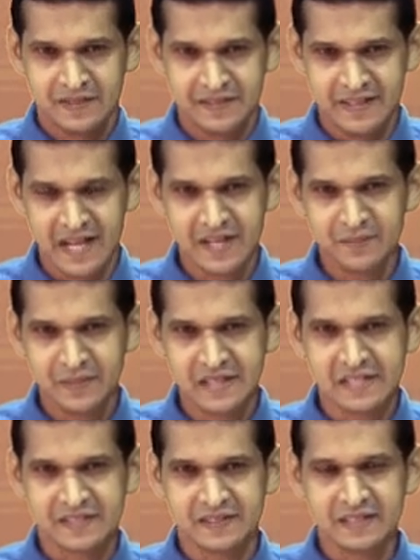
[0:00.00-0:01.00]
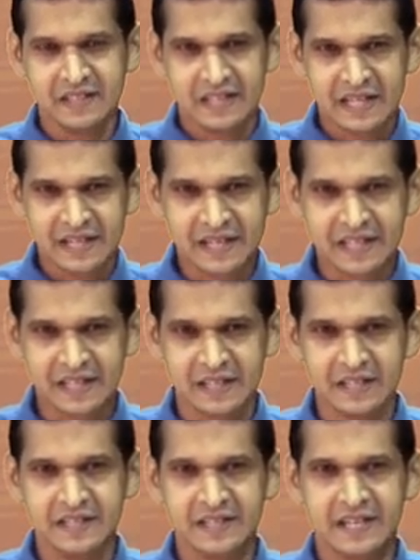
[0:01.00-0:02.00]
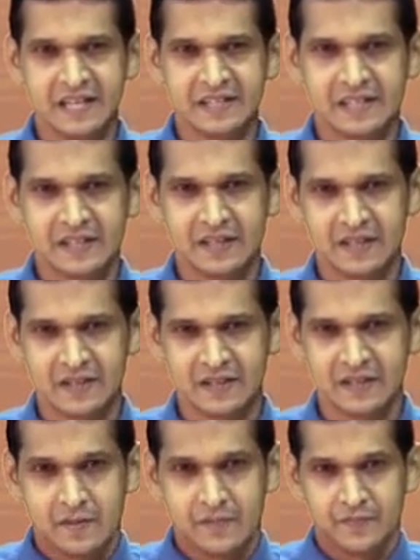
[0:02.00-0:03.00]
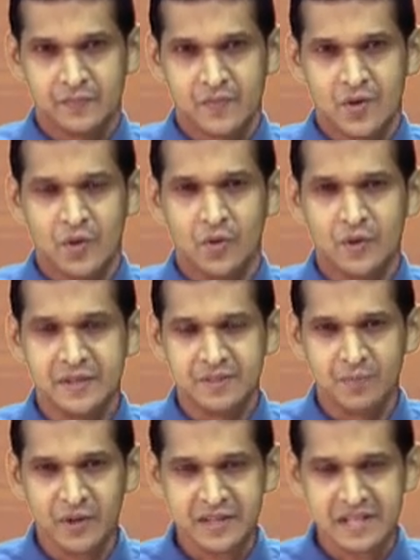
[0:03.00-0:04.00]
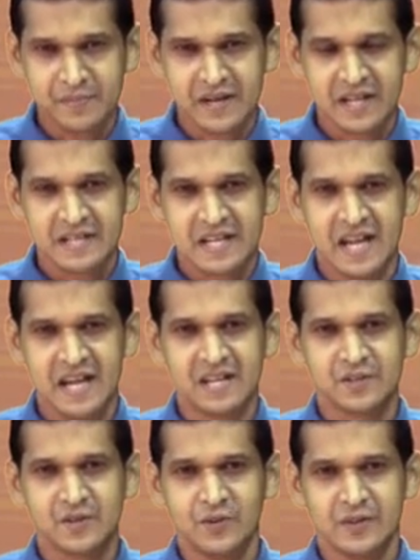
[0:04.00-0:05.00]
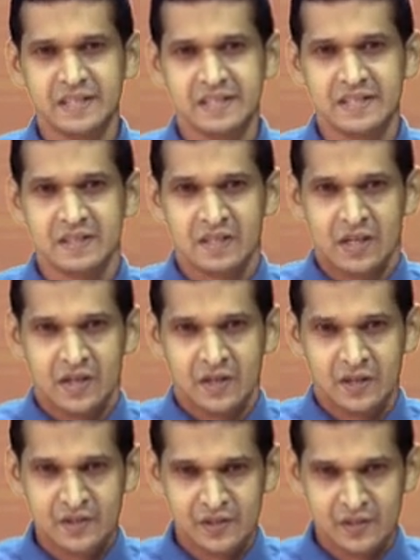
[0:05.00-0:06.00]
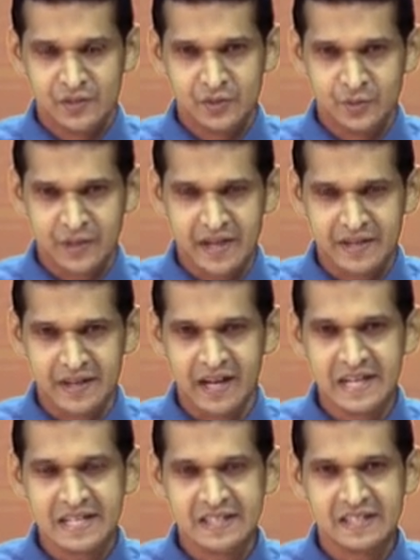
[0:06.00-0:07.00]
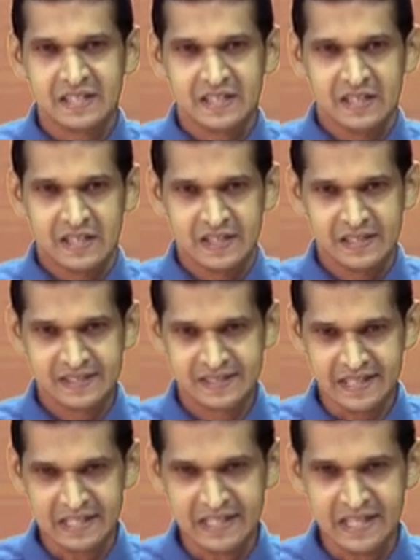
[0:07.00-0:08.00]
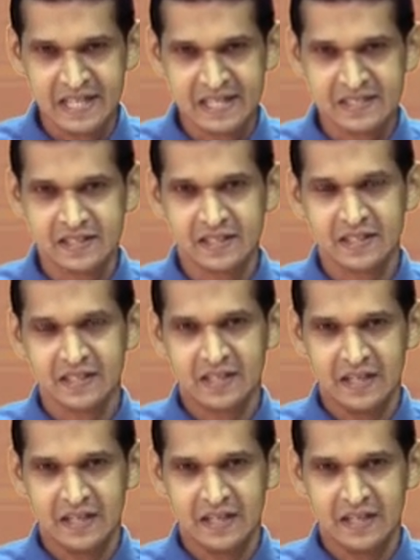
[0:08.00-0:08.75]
That means the written date. On the bottom right hand corner, you can write the signature,